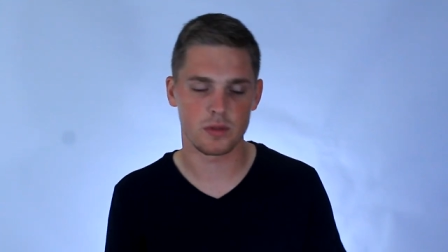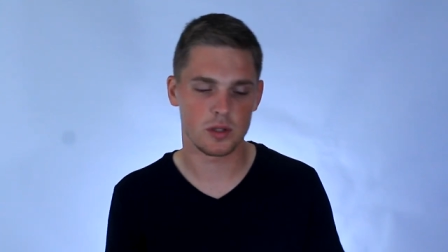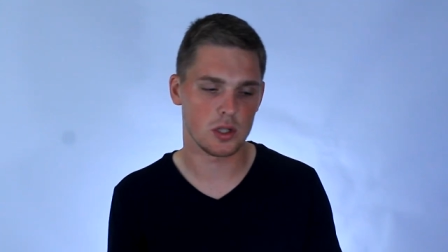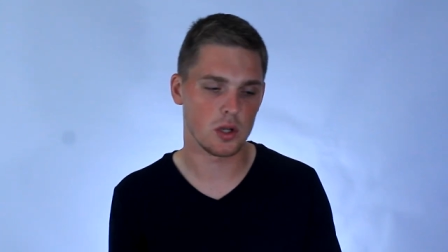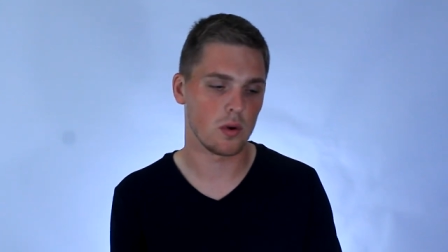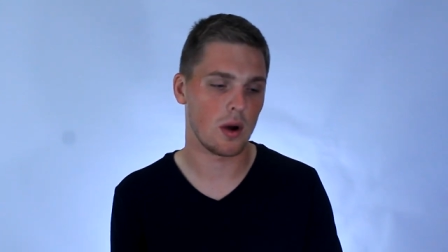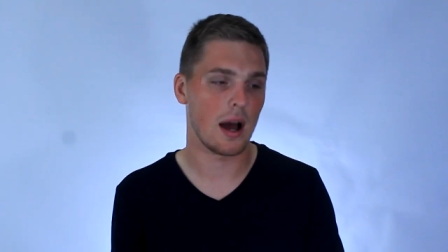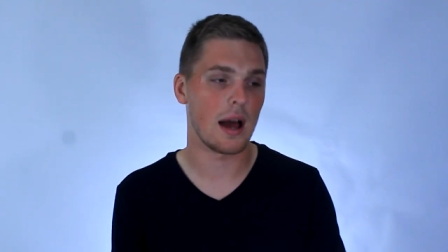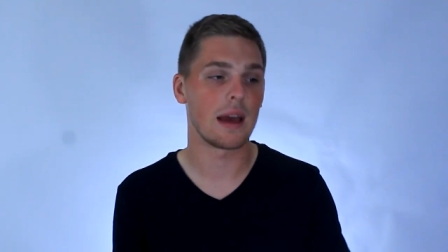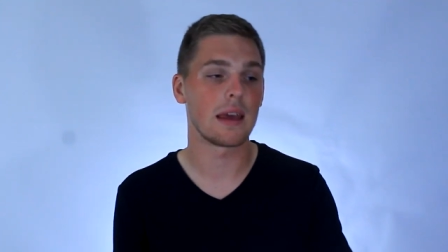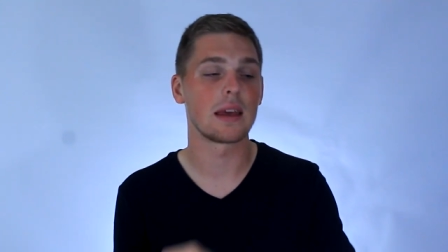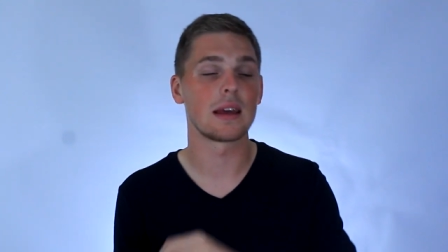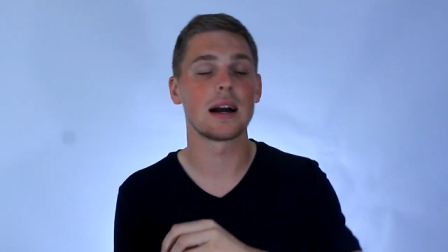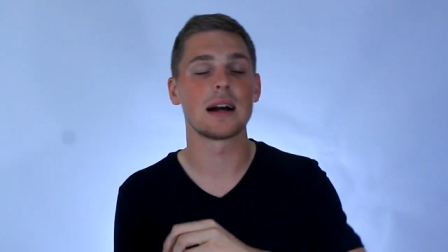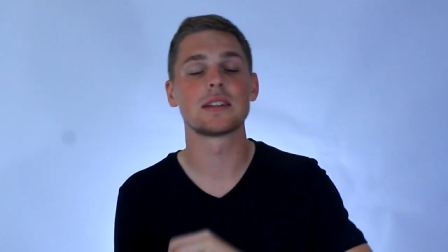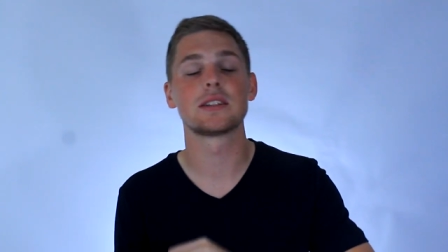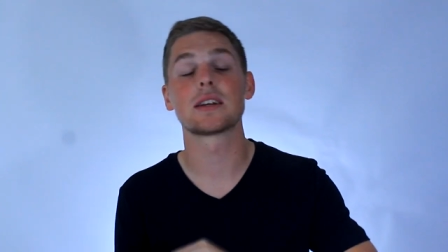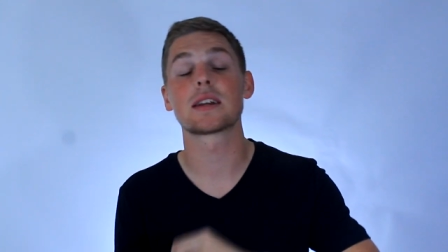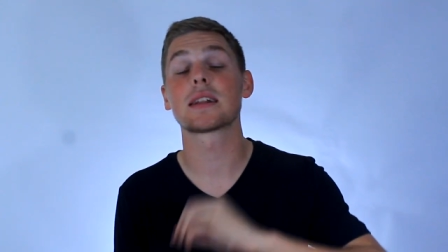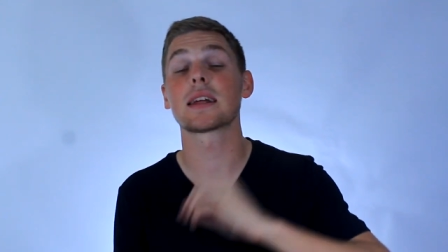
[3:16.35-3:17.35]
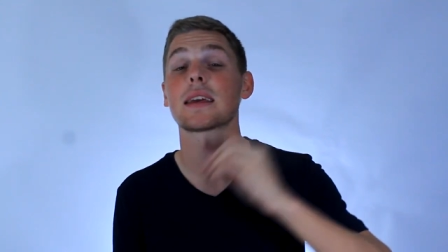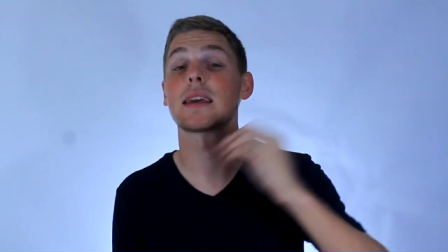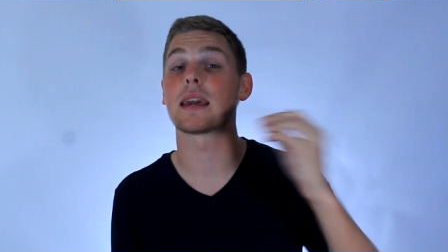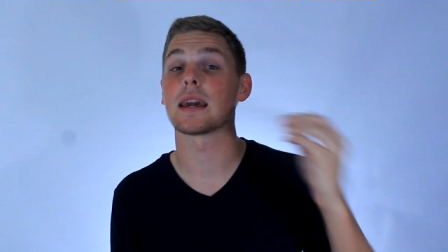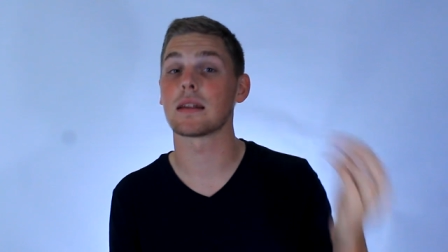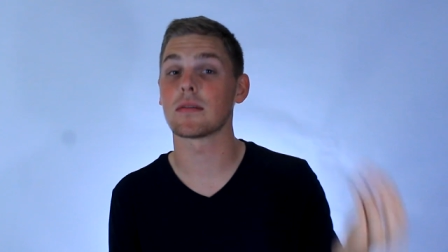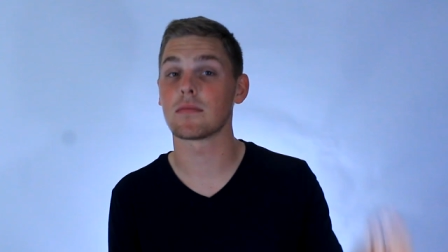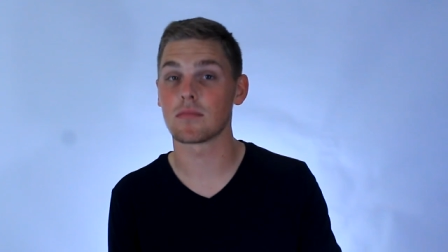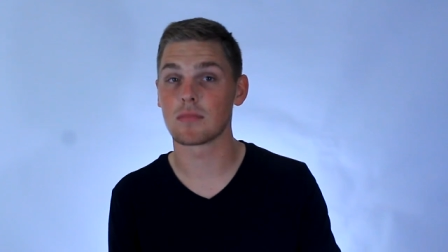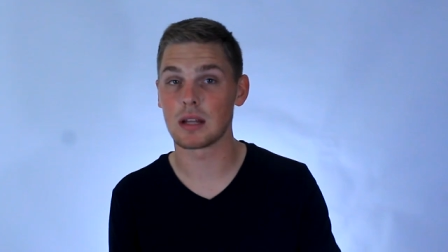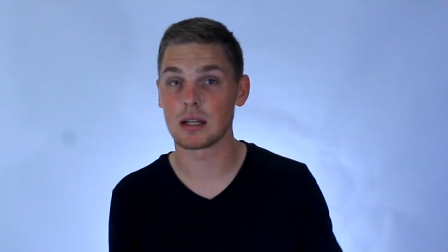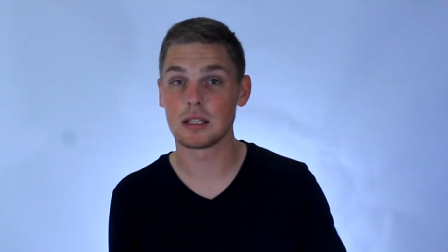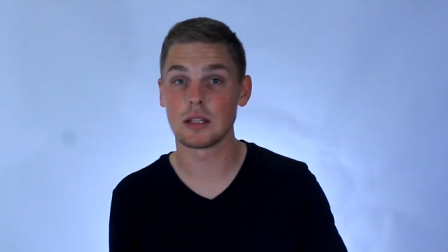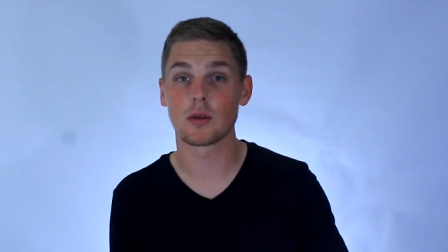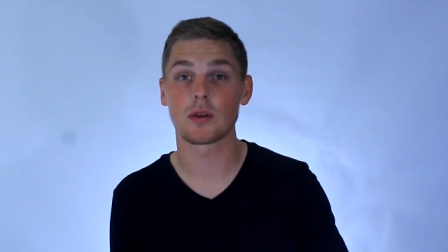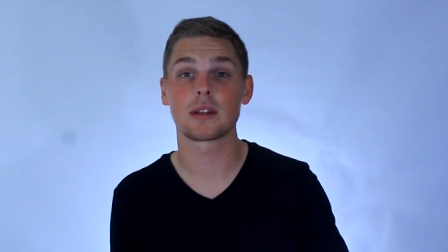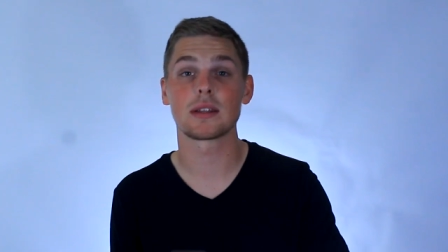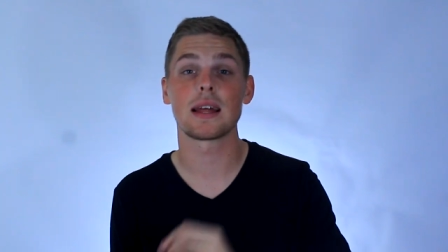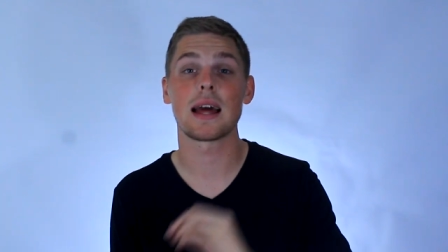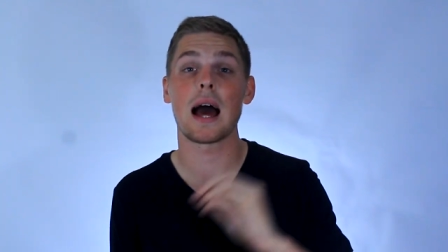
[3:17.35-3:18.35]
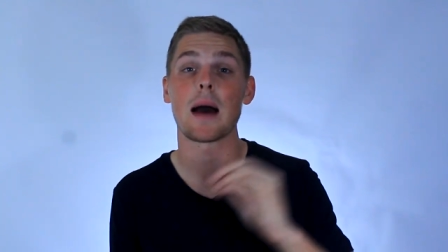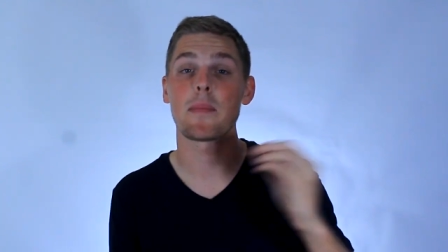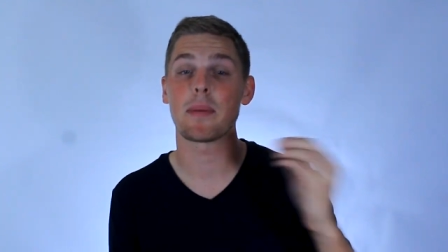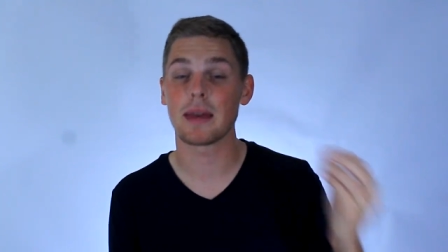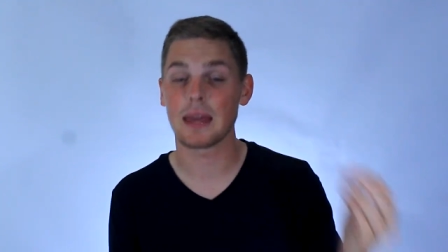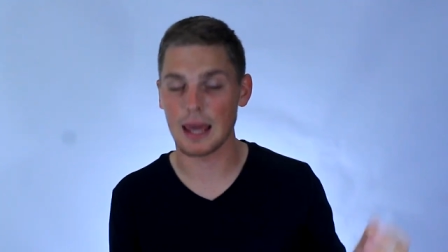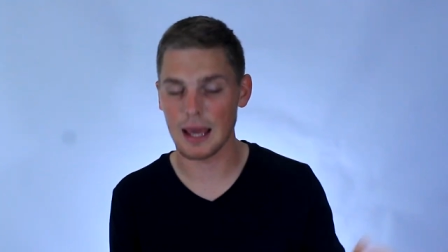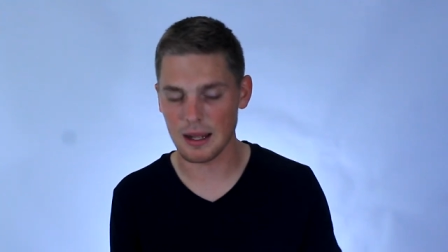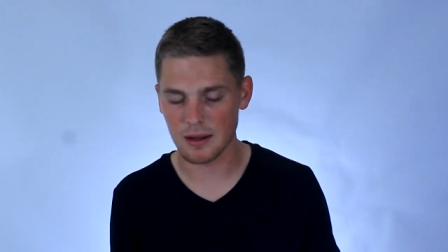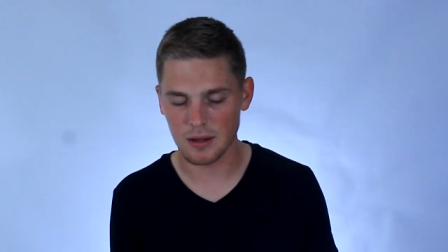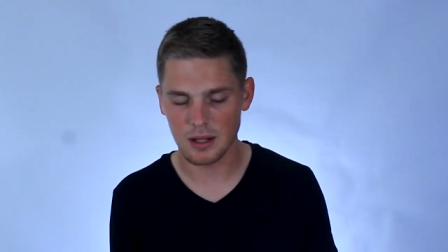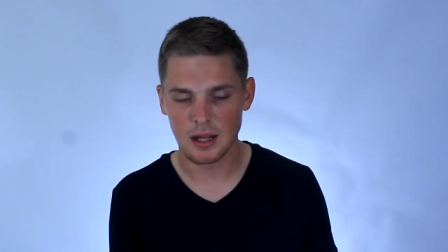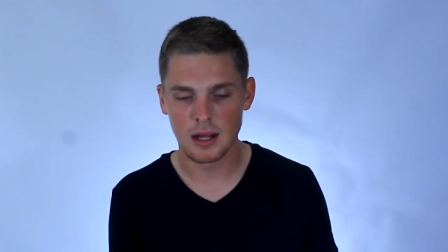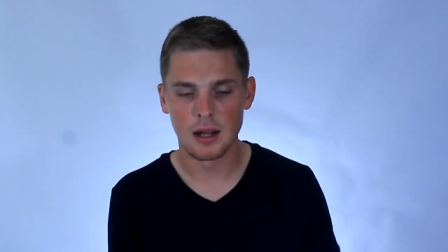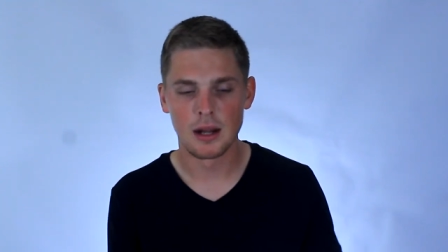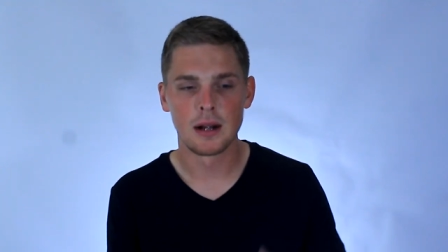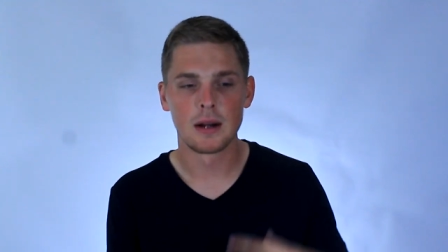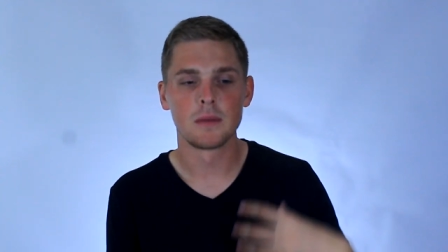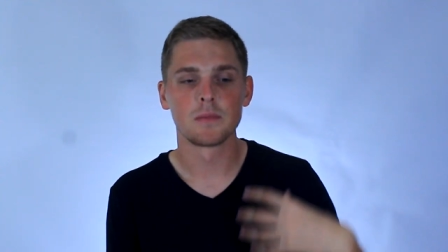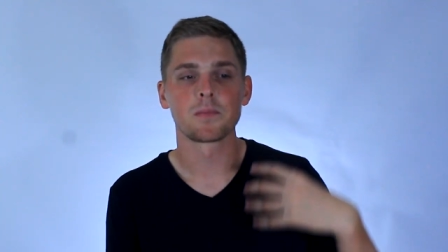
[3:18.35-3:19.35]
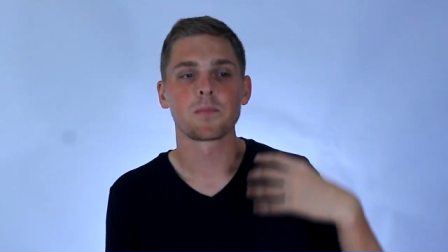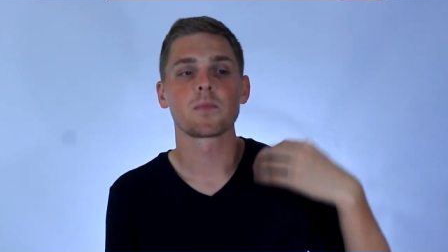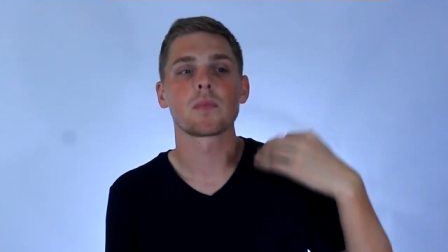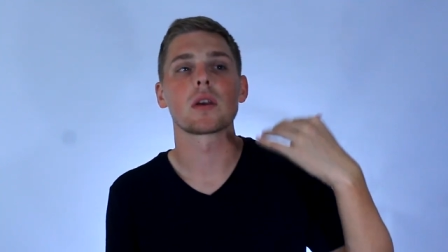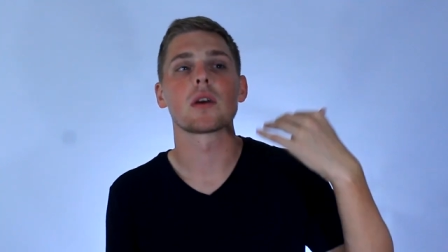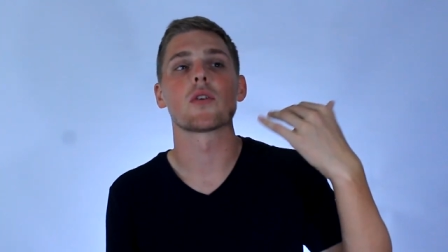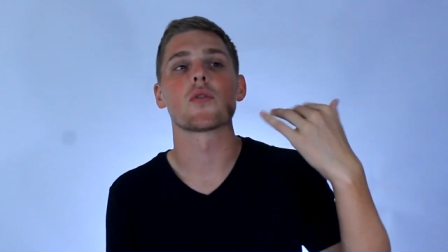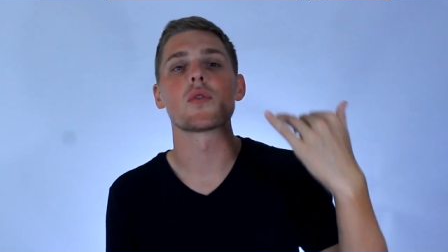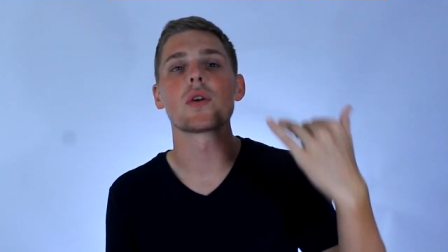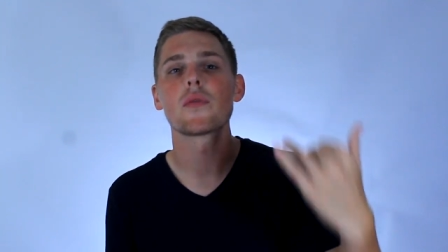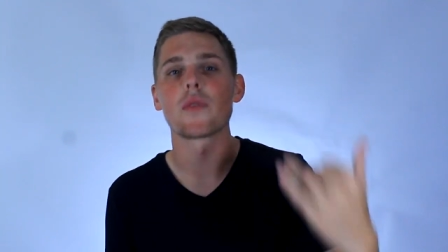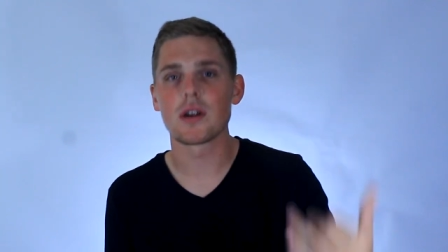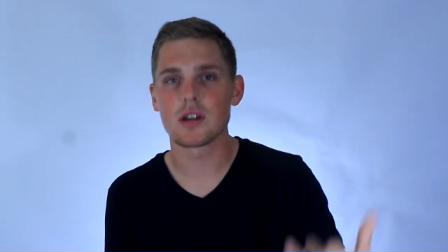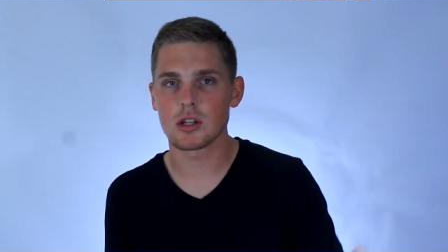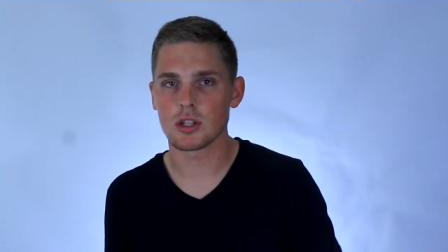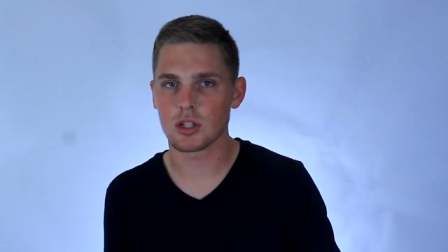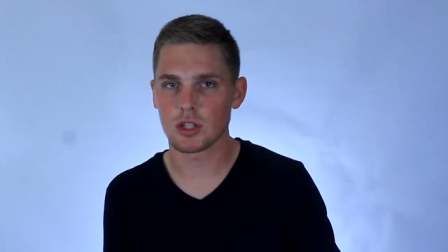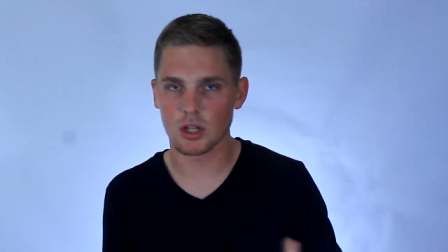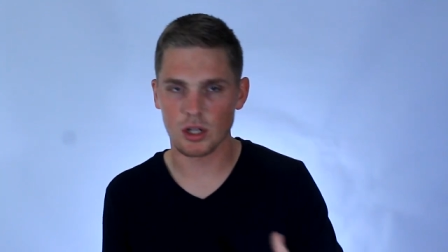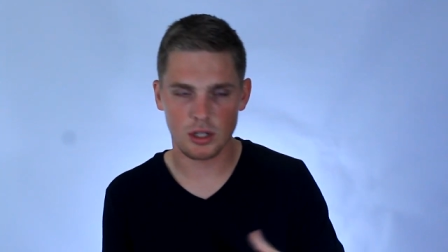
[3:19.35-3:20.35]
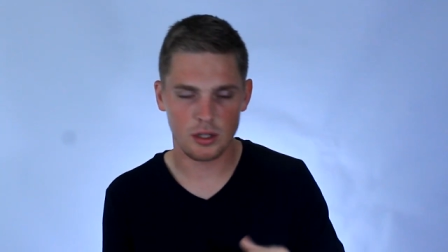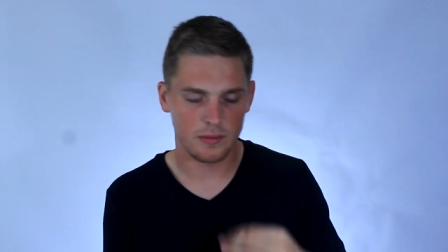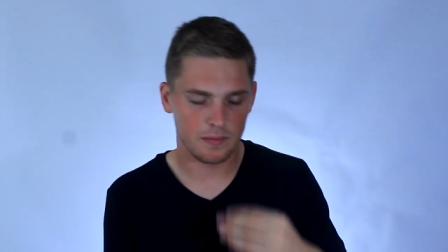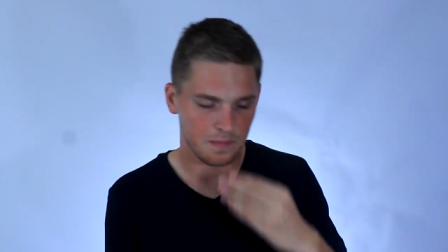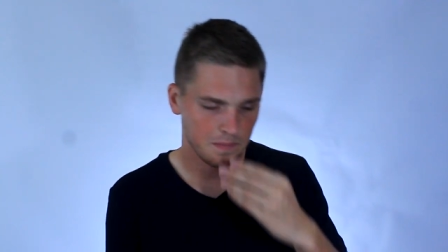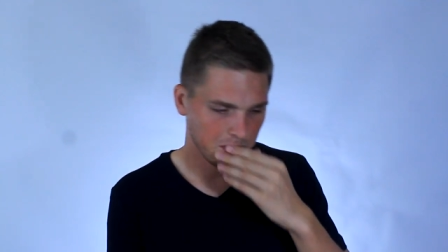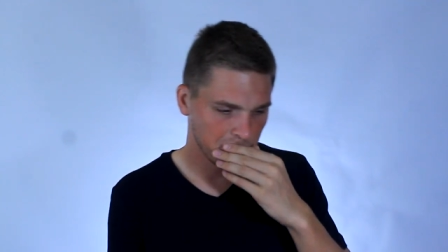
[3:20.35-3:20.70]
So I did it again, downloaded the app again, re-registered,